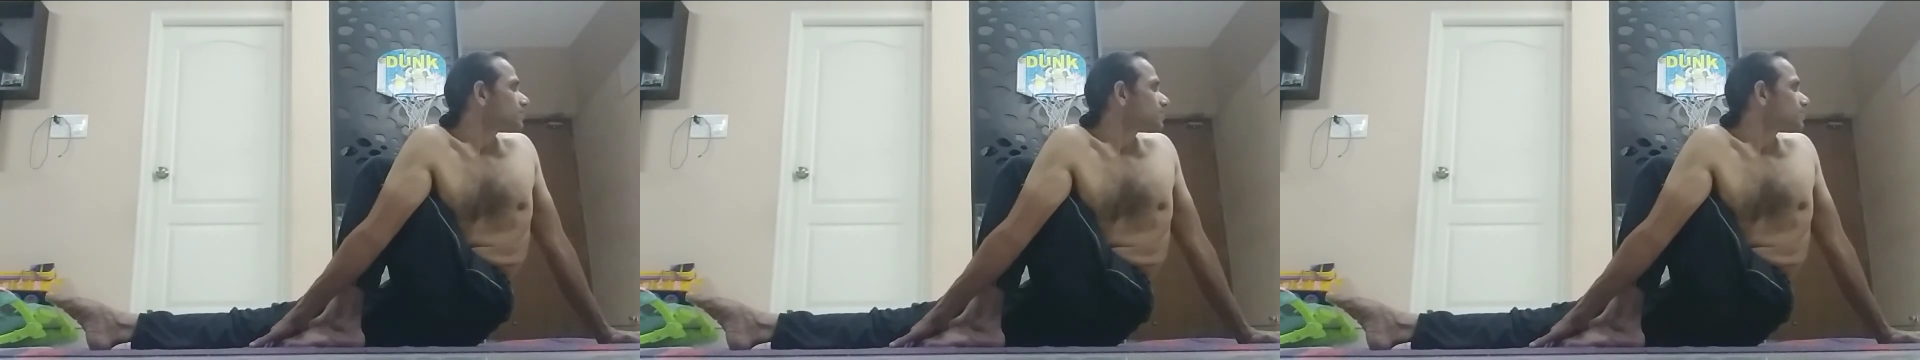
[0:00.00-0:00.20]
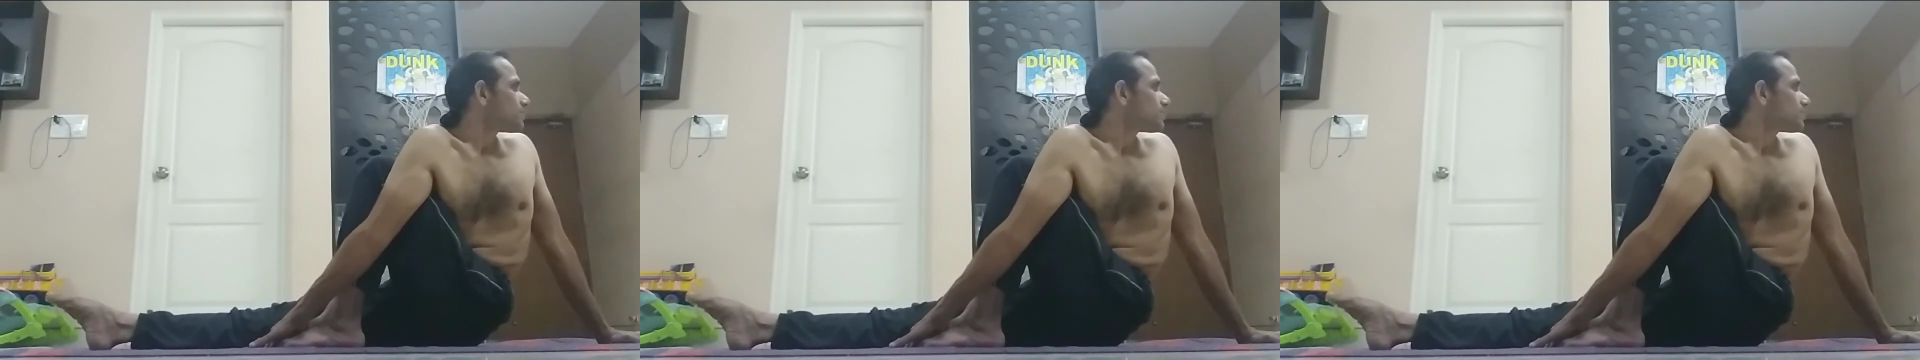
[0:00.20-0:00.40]

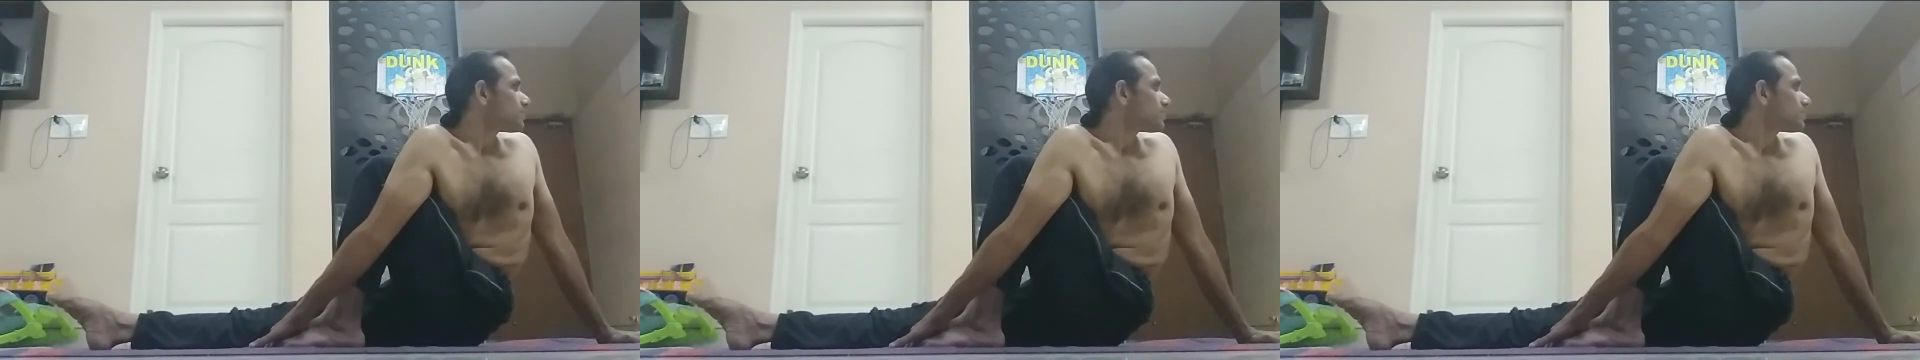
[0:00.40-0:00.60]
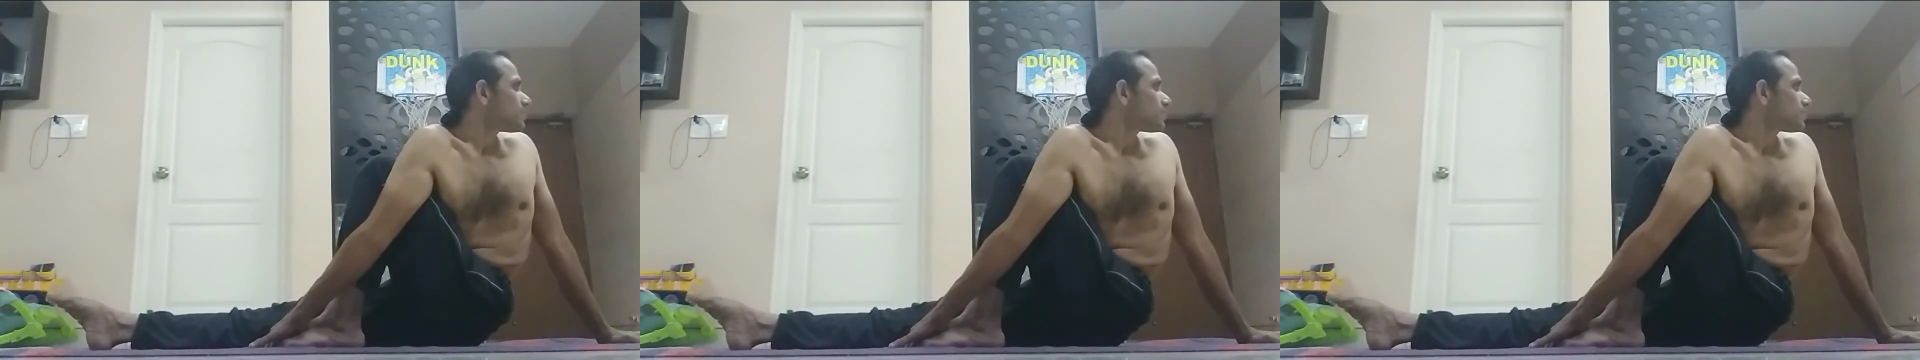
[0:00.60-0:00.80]

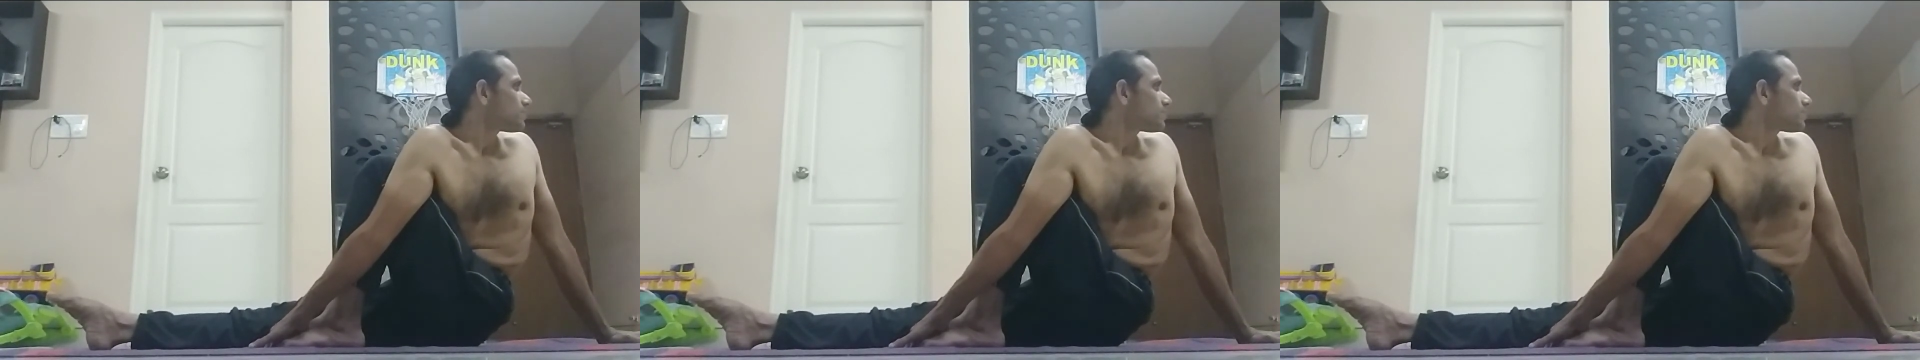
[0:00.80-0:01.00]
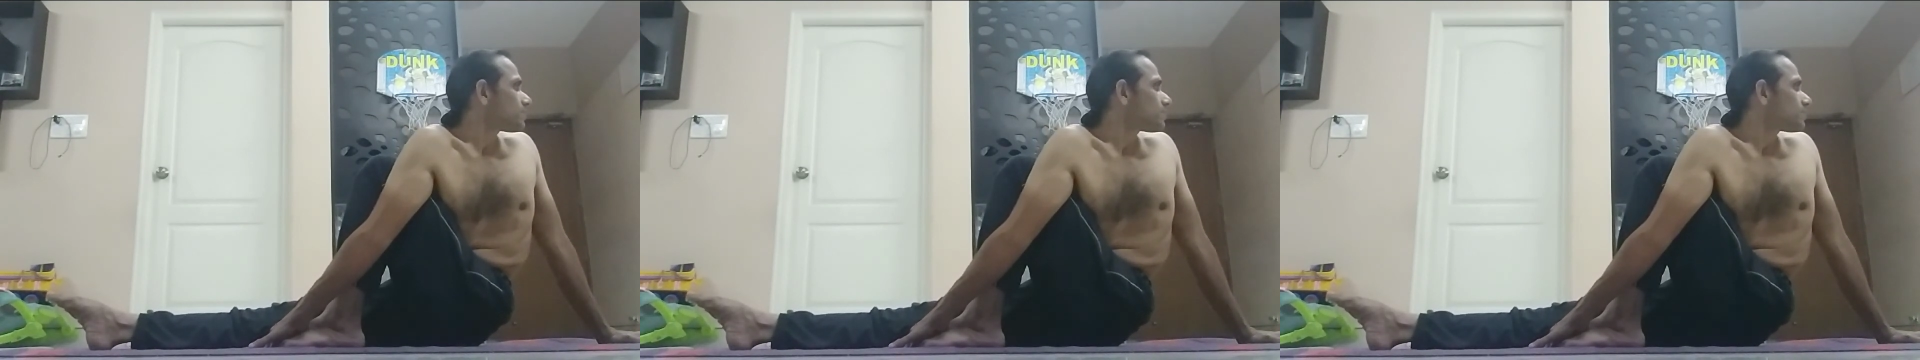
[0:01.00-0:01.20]

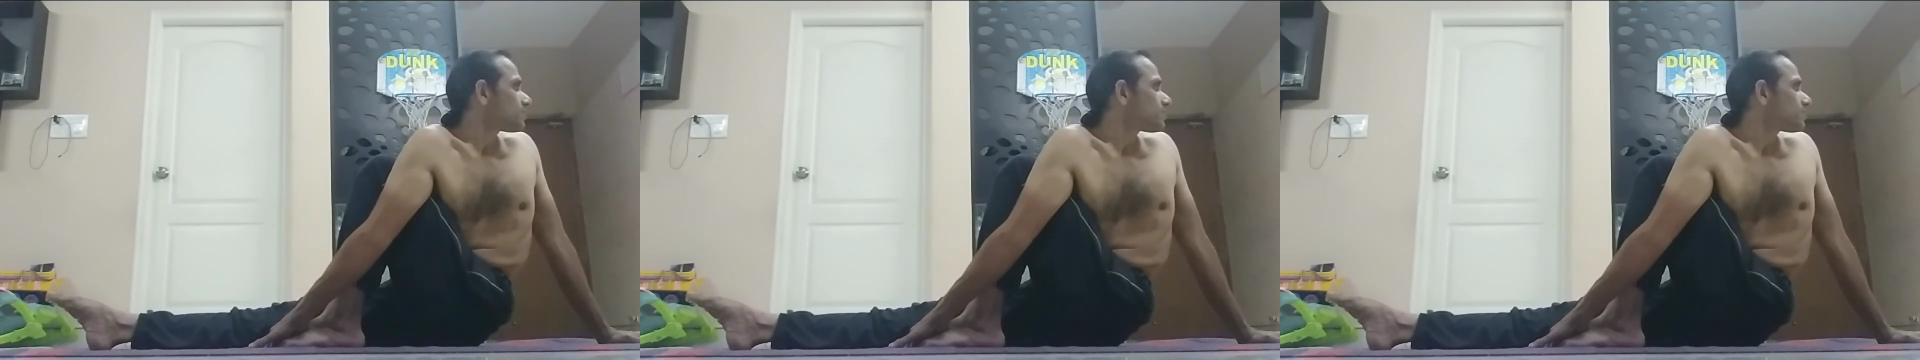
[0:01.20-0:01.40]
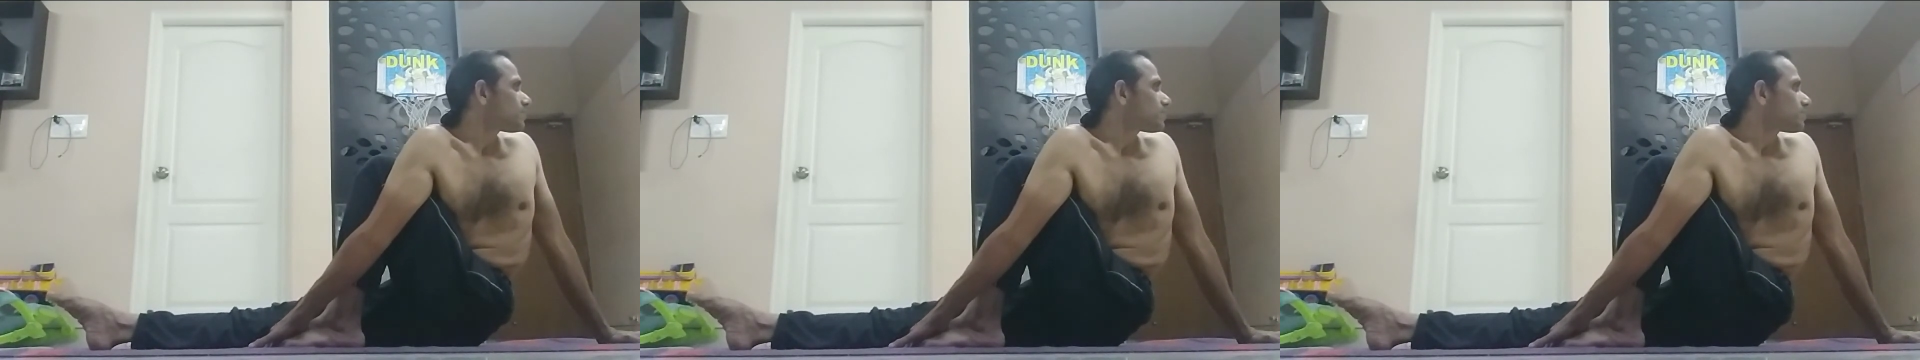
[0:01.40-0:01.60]

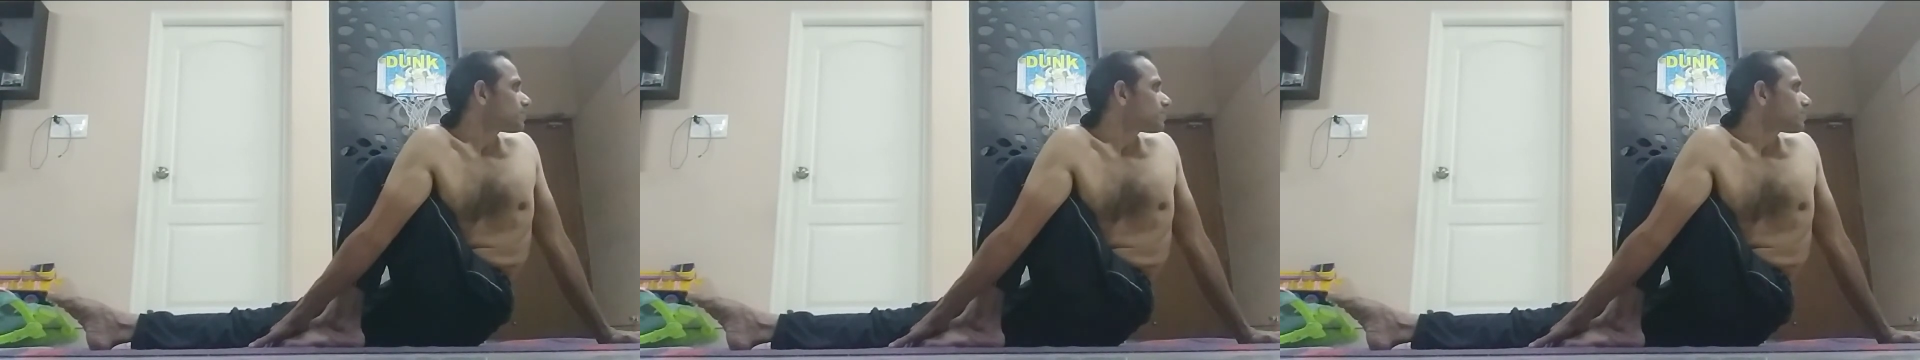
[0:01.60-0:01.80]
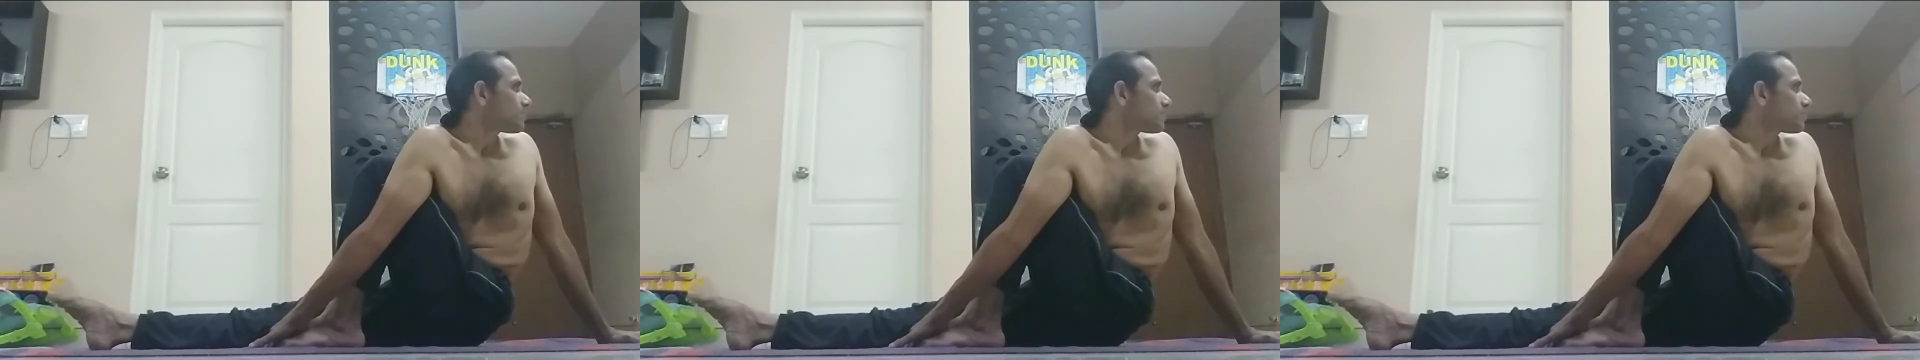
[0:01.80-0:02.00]

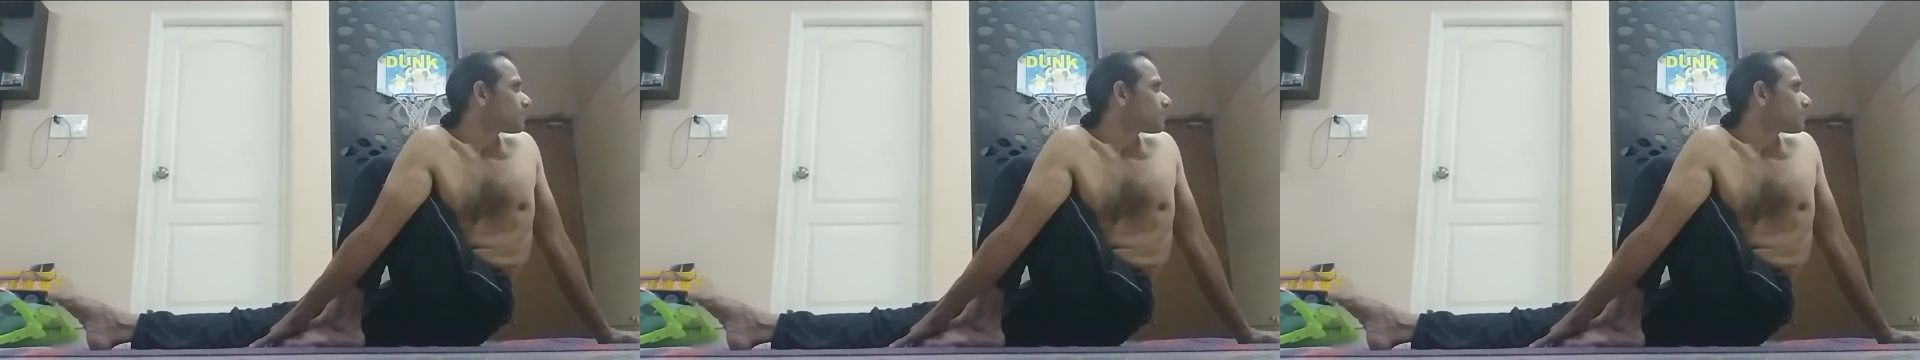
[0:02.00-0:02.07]
(silence)